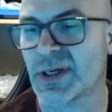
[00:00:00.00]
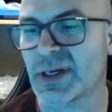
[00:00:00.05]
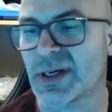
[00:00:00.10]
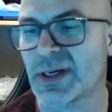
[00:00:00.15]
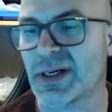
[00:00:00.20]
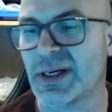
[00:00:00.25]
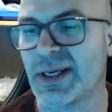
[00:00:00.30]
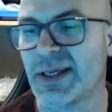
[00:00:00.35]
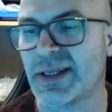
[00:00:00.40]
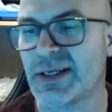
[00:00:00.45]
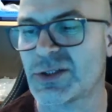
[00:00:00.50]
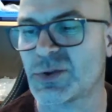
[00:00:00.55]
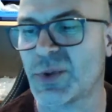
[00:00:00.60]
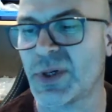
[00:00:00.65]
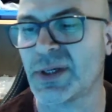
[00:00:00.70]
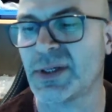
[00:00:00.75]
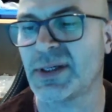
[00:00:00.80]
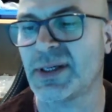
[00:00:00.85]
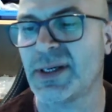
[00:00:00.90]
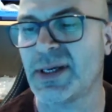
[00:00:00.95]
clear this
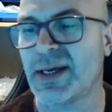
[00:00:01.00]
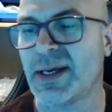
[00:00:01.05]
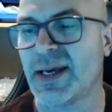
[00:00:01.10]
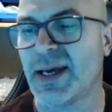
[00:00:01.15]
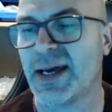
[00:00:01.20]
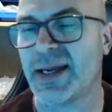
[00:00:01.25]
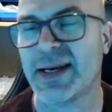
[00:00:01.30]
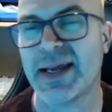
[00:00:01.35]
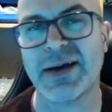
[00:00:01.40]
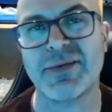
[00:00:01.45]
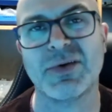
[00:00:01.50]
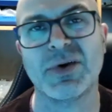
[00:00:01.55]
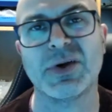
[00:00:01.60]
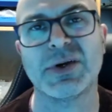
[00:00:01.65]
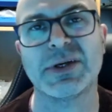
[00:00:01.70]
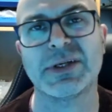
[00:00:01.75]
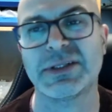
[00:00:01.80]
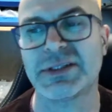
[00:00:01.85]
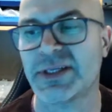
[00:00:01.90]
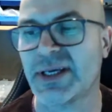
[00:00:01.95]
one and have a
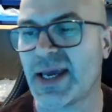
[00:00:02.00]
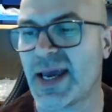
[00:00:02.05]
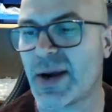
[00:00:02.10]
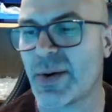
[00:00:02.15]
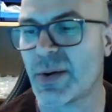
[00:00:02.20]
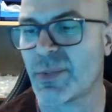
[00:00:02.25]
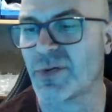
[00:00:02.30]
look and see how it